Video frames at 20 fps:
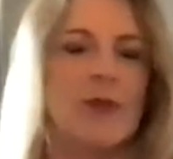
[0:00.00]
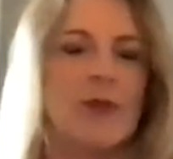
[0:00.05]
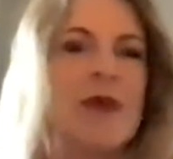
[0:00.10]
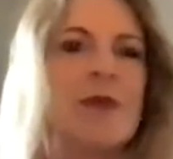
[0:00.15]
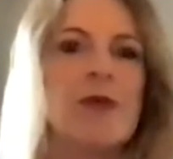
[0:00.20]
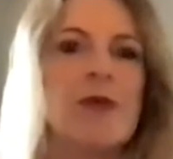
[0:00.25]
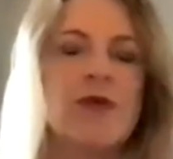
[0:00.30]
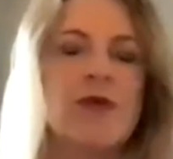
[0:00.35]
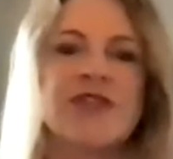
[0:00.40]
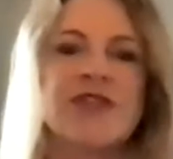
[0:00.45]

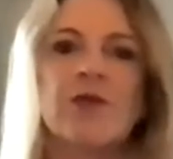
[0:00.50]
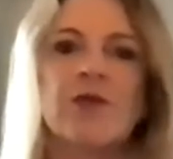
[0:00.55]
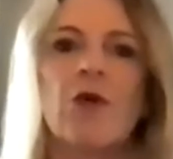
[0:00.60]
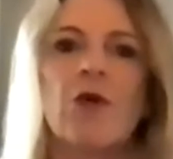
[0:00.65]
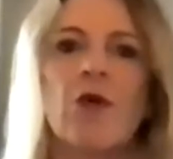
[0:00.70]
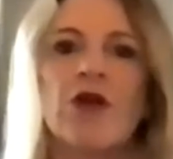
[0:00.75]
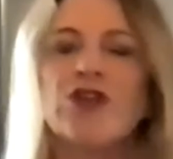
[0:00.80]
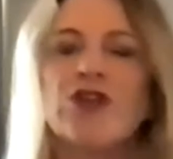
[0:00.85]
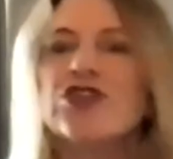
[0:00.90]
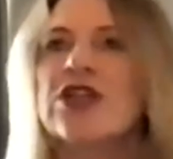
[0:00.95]
People will say,
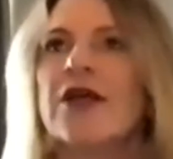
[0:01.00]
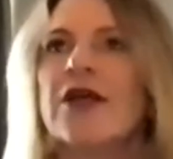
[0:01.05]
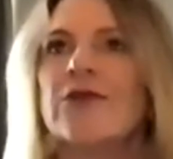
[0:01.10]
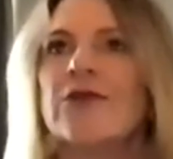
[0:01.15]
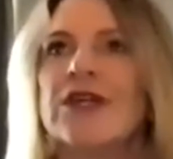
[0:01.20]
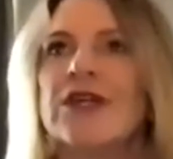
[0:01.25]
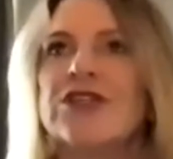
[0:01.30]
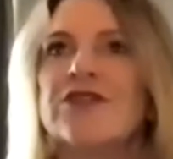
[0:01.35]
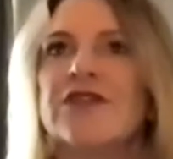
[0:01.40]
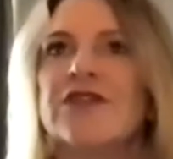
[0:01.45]
well, where should I
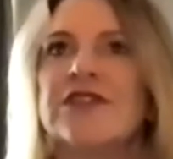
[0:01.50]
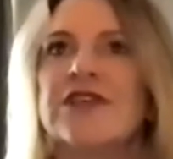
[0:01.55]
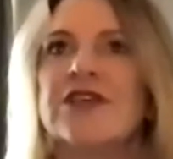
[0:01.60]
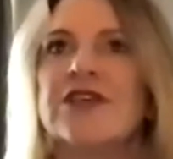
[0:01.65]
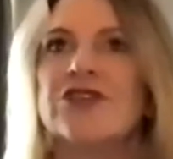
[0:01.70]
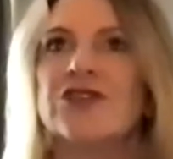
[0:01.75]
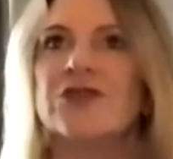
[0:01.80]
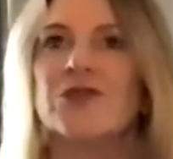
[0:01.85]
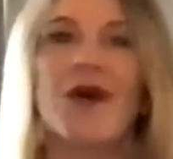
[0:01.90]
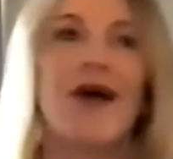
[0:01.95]
reach
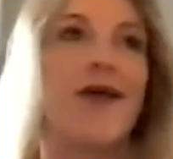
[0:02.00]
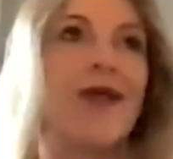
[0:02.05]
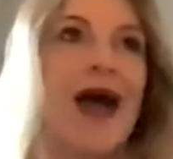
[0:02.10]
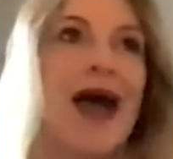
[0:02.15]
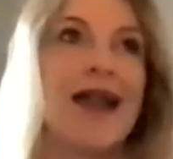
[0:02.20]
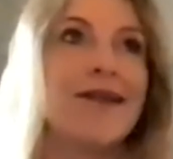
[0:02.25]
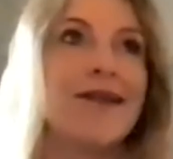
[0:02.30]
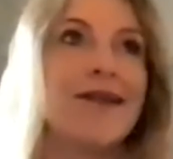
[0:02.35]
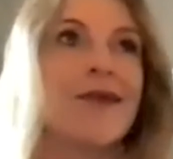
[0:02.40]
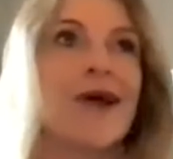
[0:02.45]
physicians? Well,
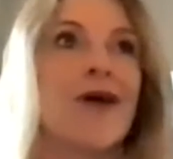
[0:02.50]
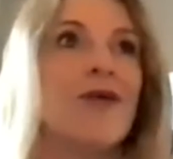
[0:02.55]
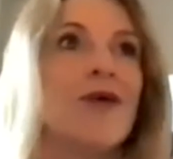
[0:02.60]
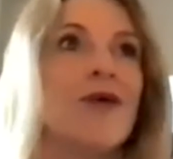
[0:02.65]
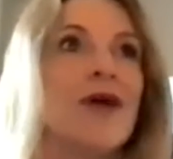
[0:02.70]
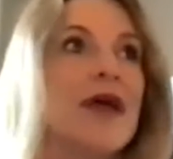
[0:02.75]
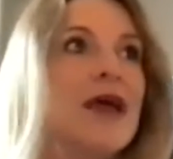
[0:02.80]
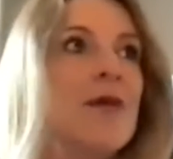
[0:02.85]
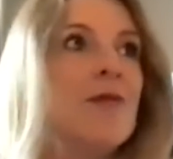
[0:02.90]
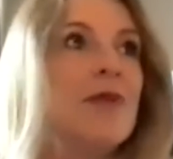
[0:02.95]
I don't
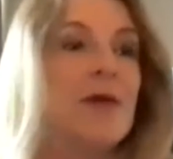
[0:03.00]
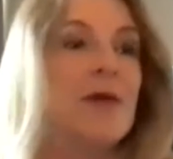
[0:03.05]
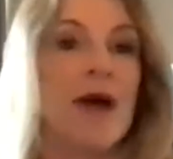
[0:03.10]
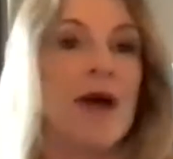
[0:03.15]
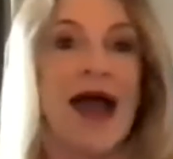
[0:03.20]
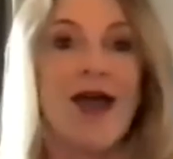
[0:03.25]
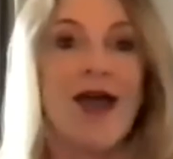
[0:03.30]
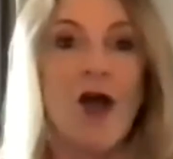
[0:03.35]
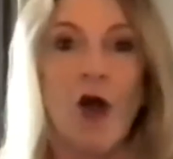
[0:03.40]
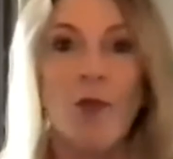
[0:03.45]
know, but
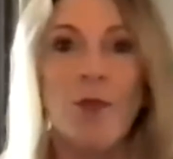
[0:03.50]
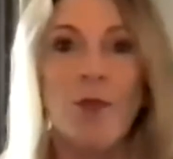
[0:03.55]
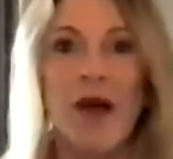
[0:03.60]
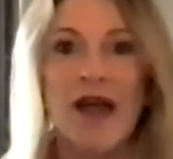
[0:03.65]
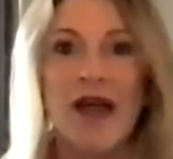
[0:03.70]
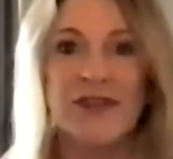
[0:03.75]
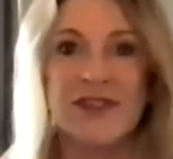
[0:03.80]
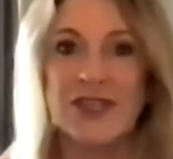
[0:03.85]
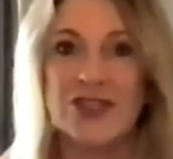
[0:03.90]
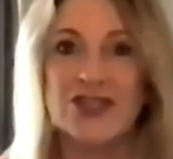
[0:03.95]
I hope
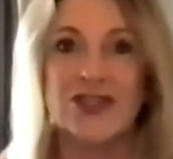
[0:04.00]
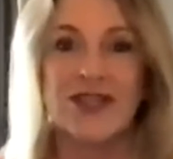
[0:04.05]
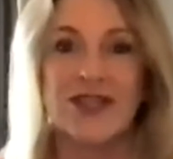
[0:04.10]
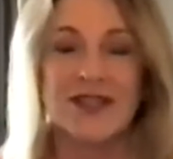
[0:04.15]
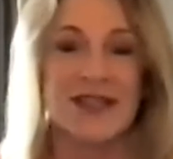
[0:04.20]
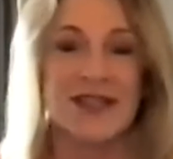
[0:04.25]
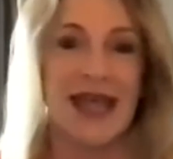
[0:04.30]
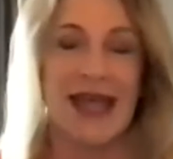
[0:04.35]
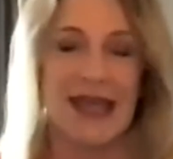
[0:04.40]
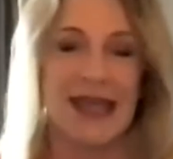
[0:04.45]
my physician
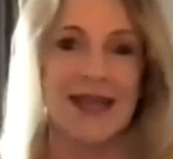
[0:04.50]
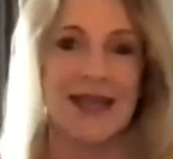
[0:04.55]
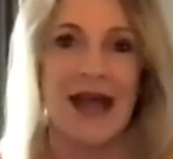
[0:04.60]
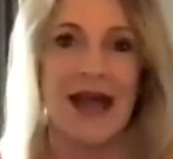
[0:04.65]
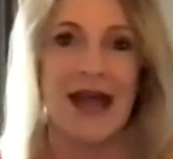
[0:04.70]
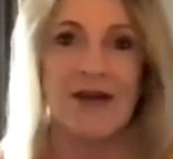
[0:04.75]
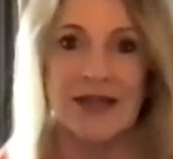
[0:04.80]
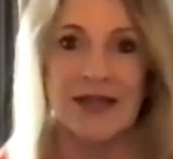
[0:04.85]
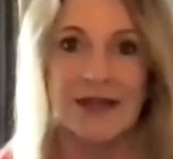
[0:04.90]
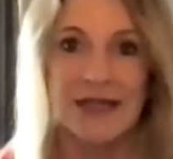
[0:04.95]
isn't hanging
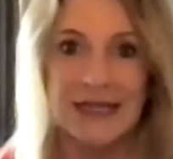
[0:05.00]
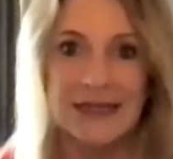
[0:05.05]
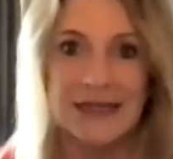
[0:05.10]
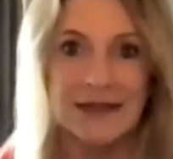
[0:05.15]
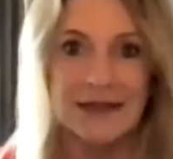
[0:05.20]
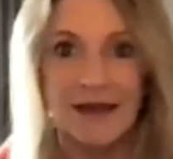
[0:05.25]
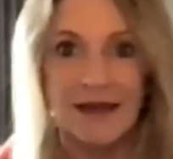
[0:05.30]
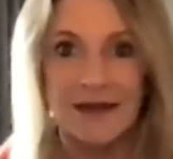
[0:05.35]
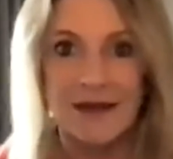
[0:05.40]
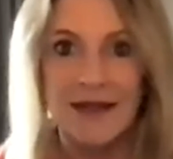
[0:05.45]
out on
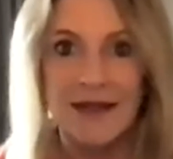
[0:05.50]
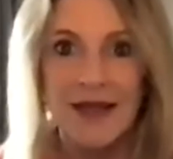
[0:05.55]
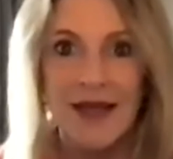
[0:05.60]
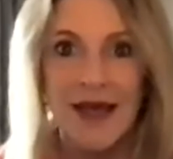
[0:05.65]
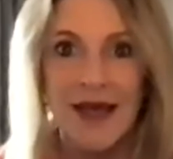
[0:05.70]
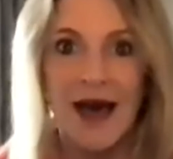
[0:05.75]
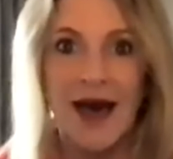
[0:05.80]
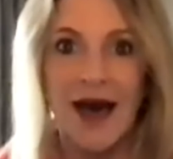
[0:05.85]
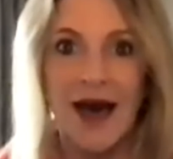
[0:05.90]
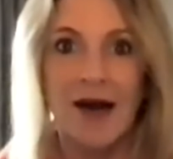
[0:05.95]
LinkedIn.
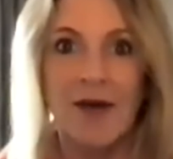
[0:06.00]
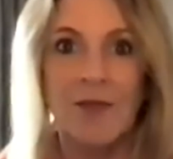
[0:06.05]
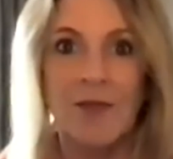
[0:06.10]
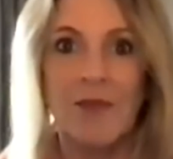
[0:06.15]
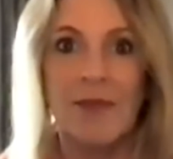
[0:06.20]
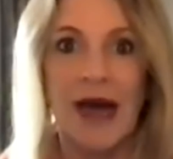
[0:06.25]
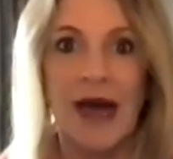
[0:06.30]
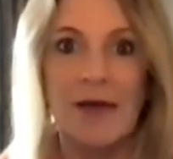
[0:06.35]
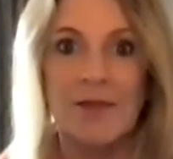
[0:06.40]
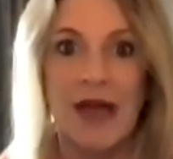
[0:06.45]

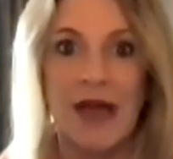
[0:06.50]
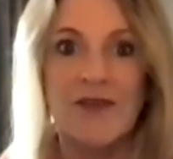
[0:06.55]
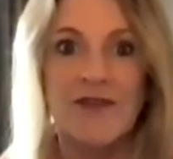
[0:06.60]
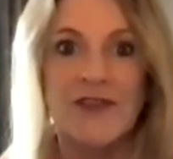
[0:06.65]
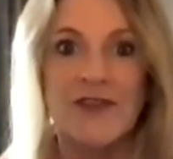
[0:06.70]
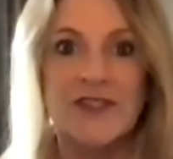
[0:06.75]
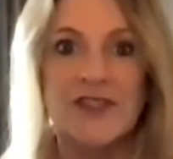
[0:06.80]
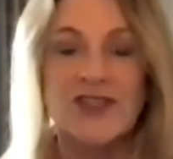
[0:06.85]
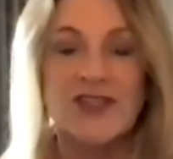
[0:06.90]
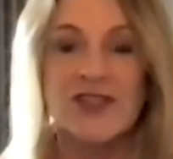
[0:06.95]
My
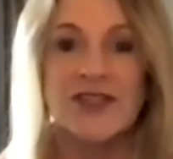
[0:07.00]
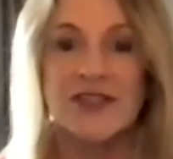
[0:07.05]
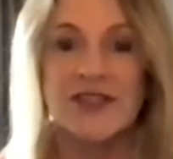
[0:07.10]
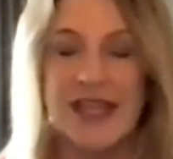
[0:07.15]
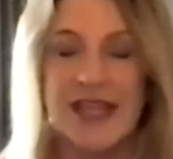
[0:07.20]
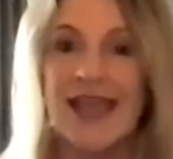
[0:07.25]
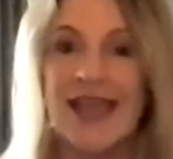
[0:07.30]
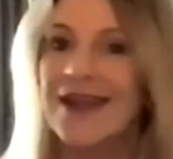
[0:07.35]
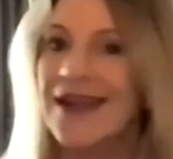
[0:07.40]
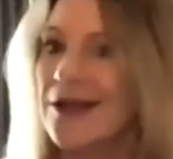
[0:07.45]
physician is
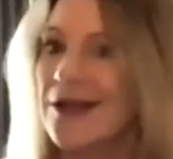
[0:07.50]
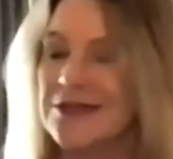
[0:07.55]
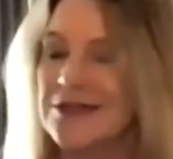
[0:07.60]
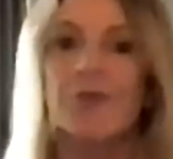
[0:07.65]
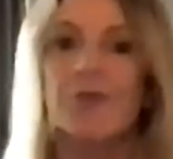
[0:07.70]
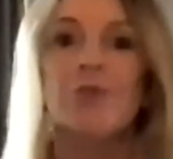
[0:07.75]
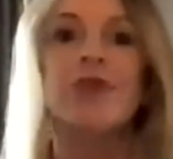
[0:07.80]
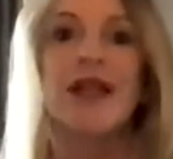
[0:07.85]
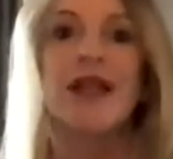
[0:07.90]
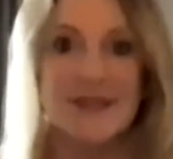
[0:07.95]
hanging out
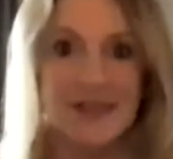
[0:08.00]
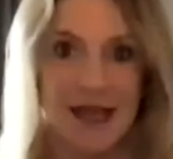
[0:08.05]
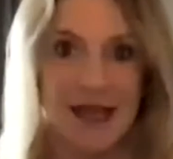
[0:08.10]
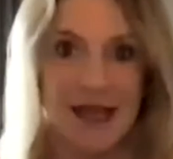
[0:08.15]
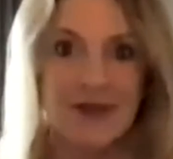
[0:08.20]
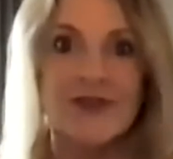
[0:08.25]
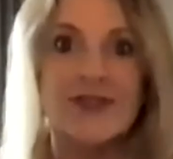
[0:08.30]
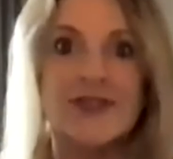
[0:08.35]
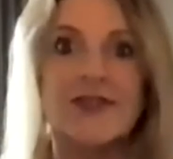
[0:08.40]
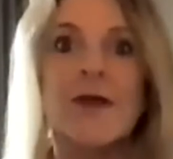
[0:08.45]
someplace
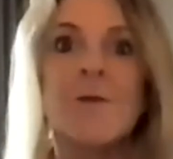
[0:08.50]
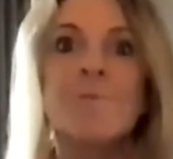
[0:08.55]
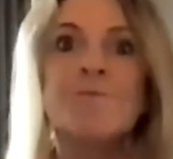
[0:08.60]
else.